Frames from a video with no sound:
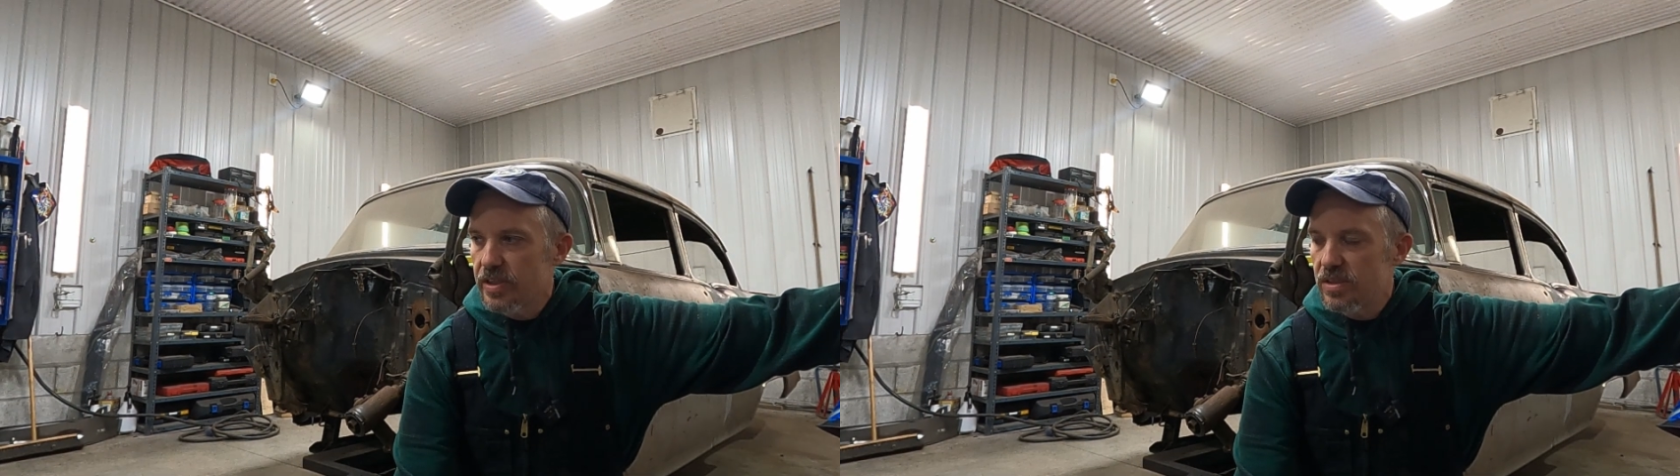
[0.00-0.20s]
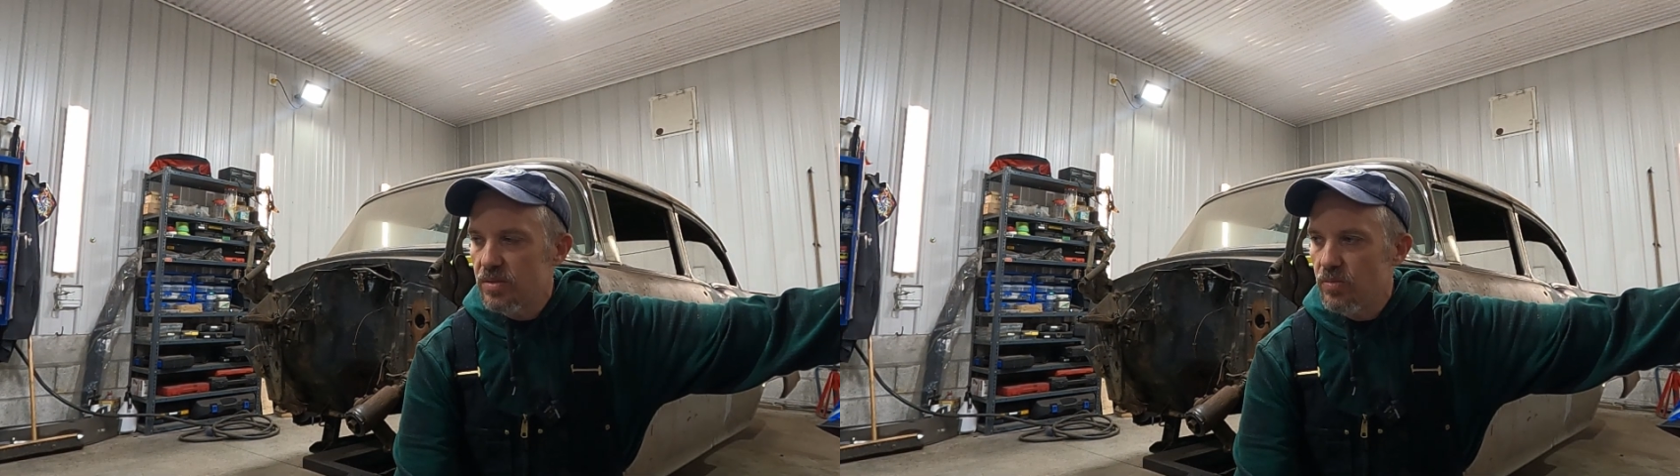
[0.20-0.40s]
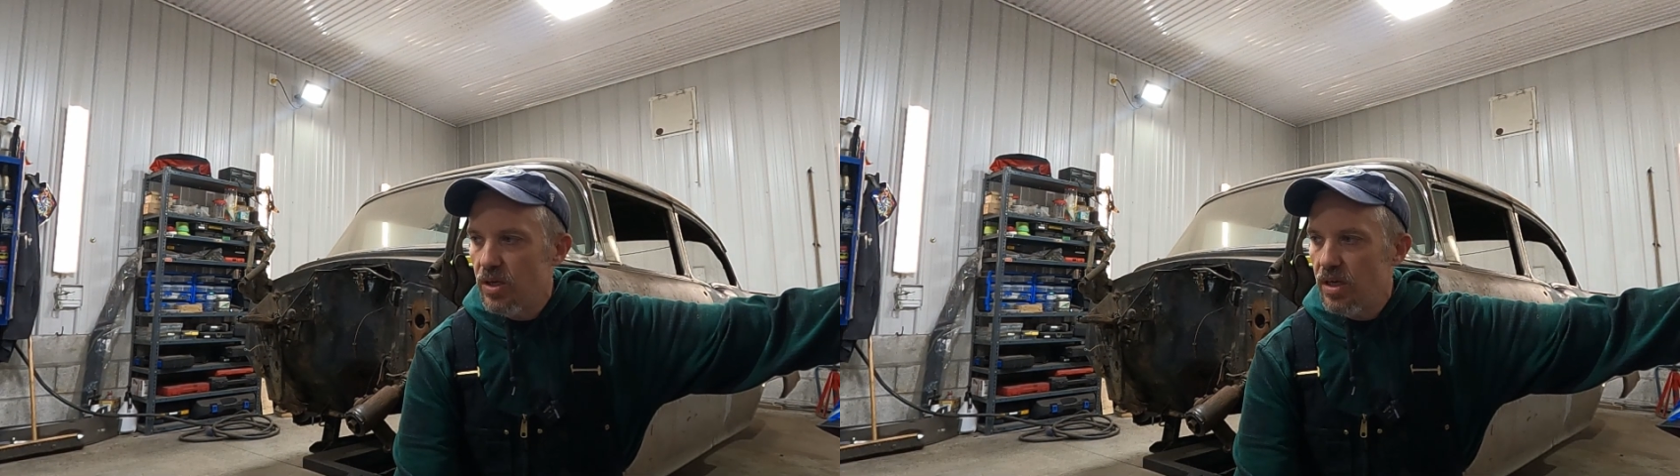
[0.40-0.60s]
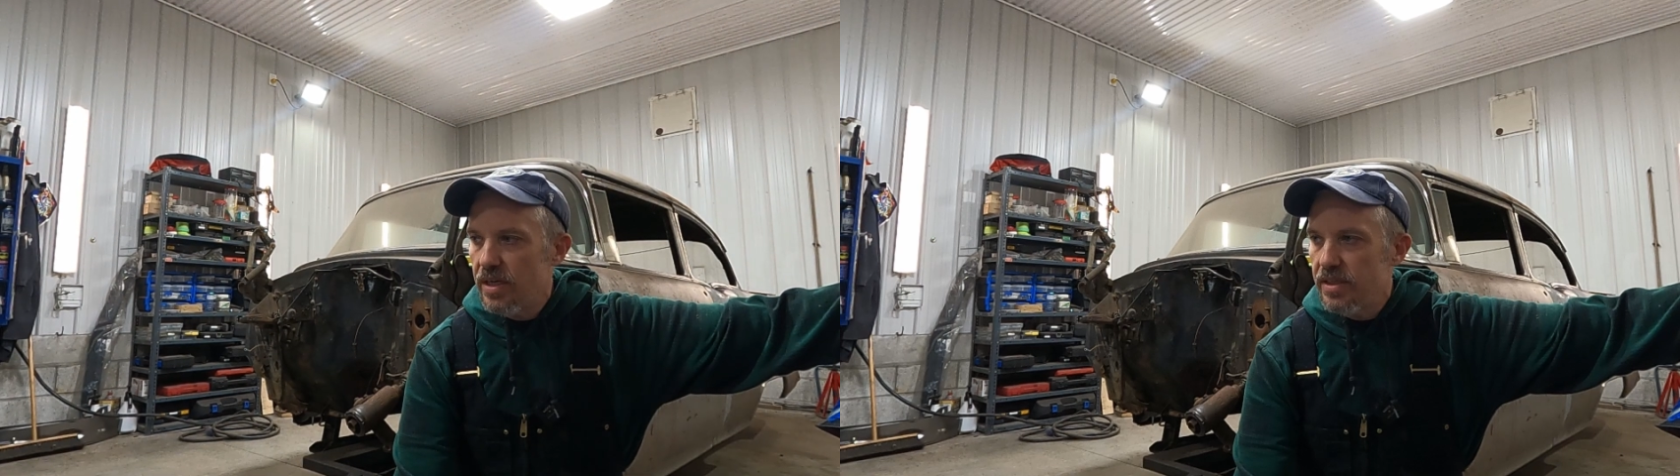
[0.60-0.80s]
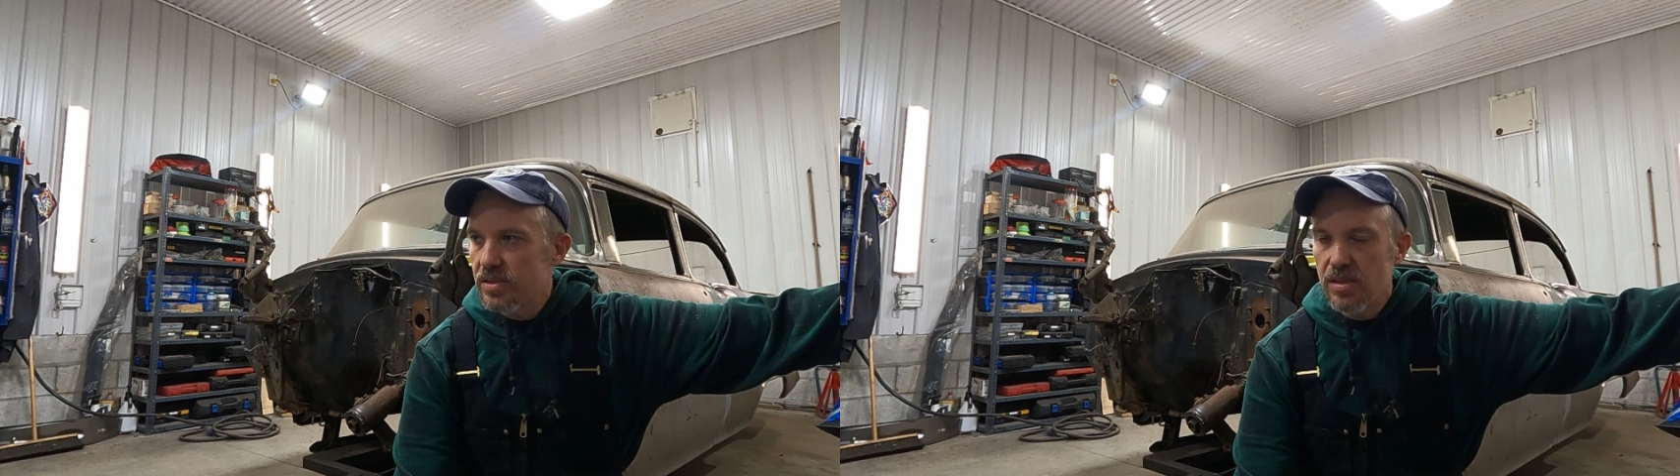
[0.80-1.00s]
reason
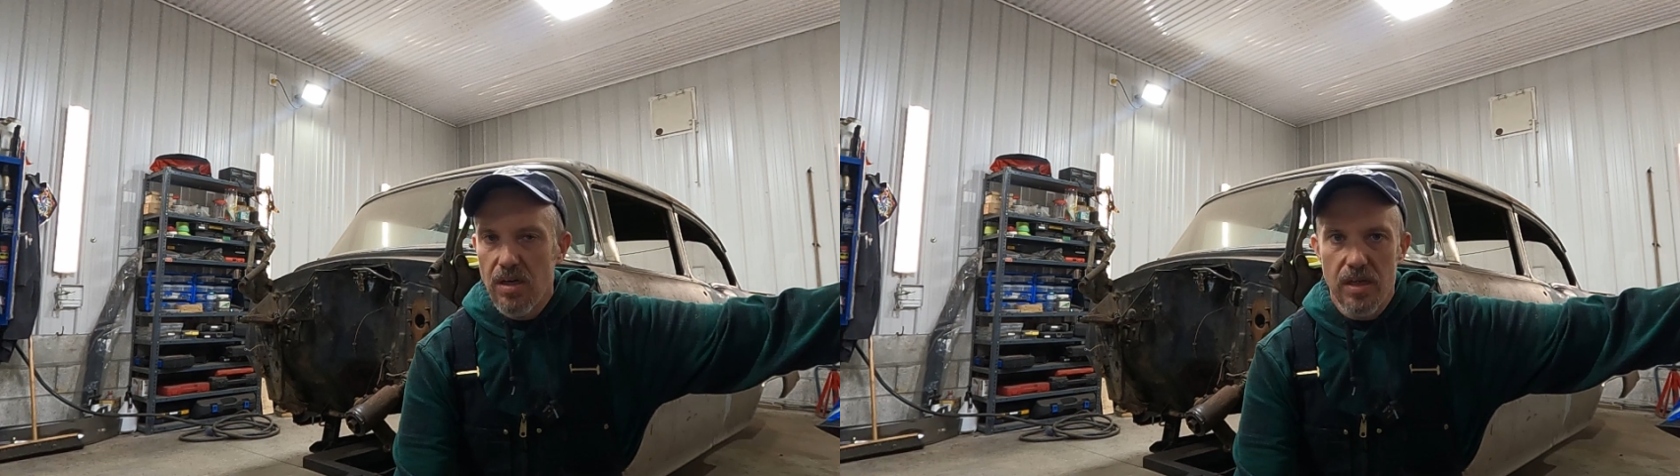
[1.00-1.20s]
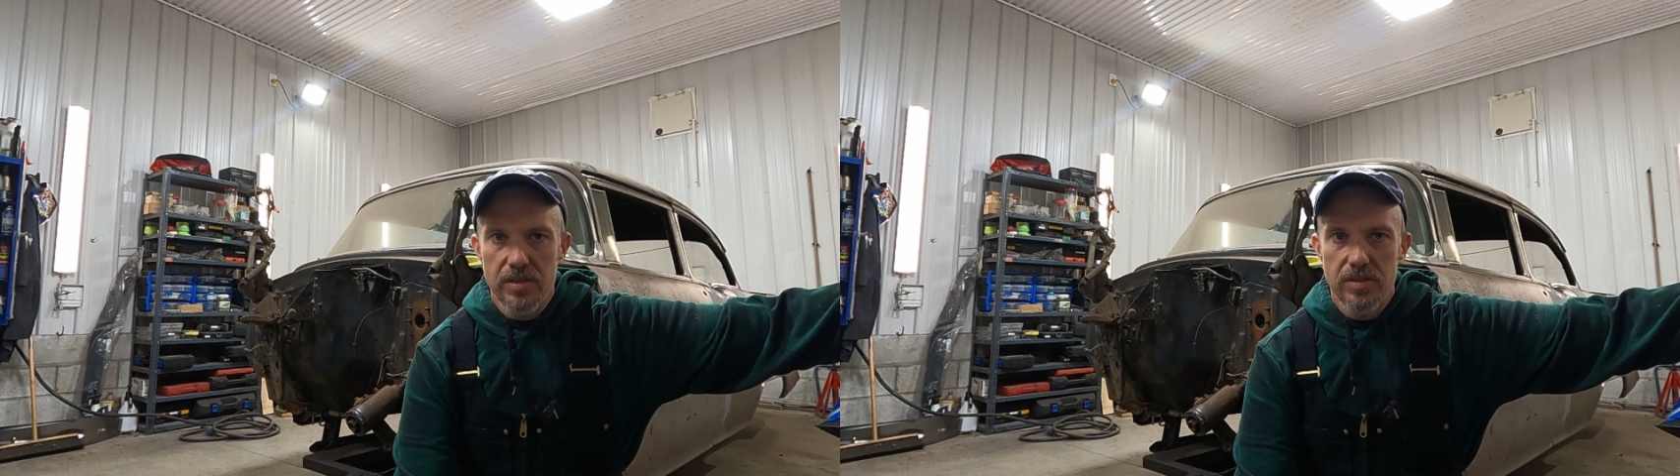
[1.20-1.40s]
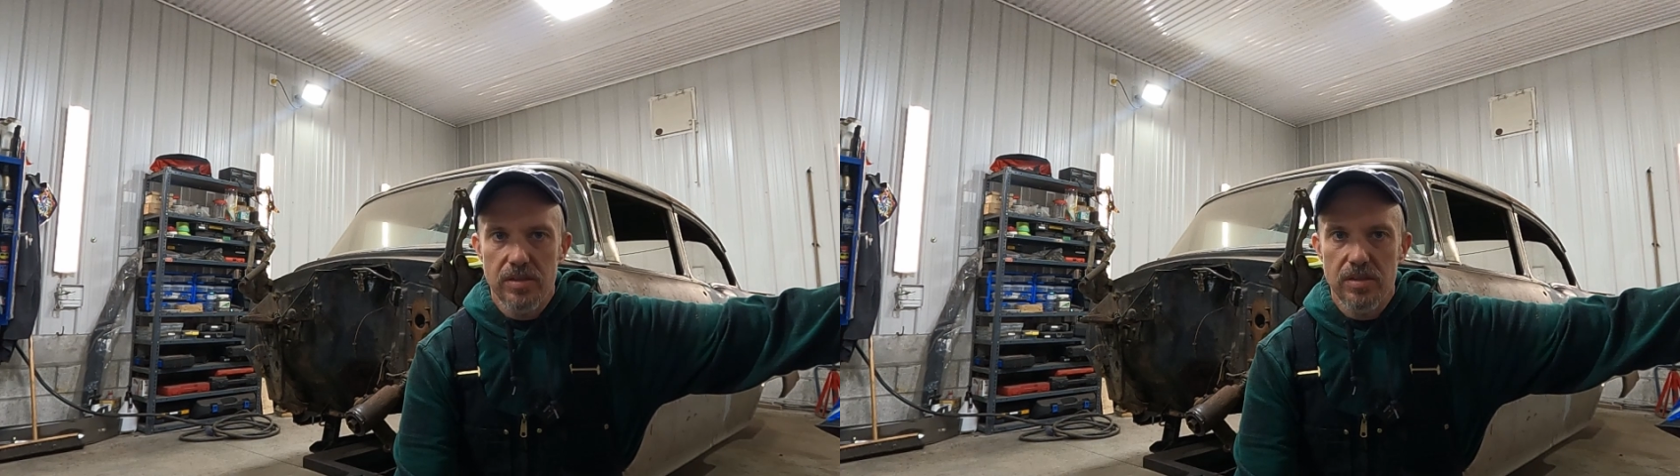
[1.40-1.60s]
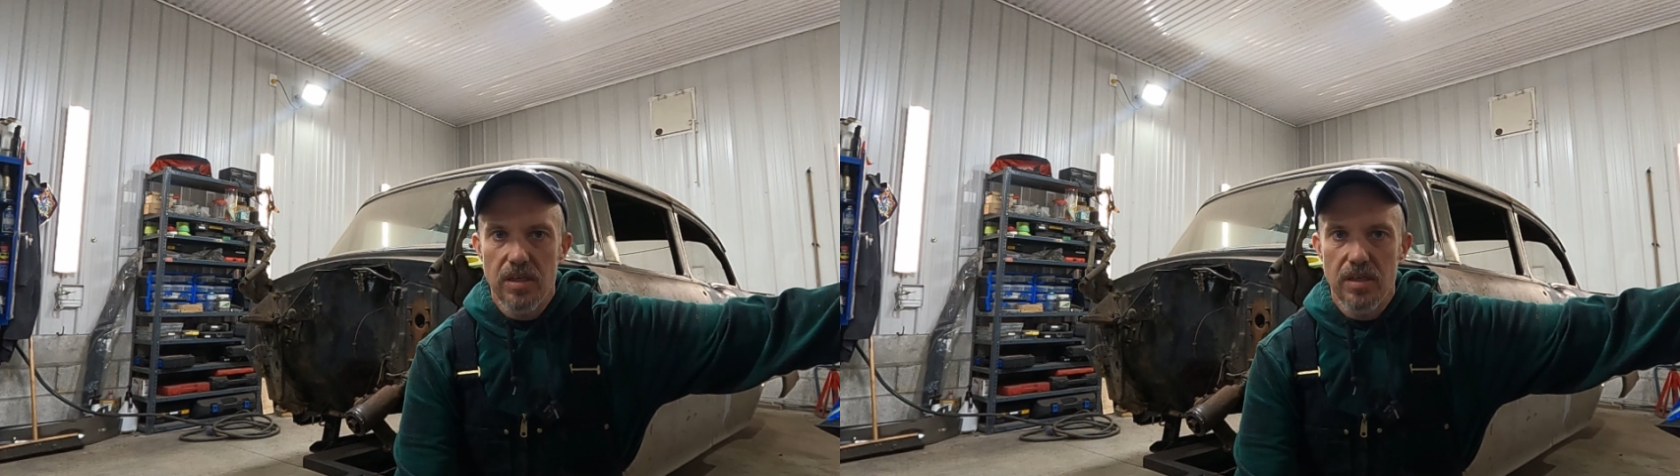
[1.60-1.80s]
why is cost.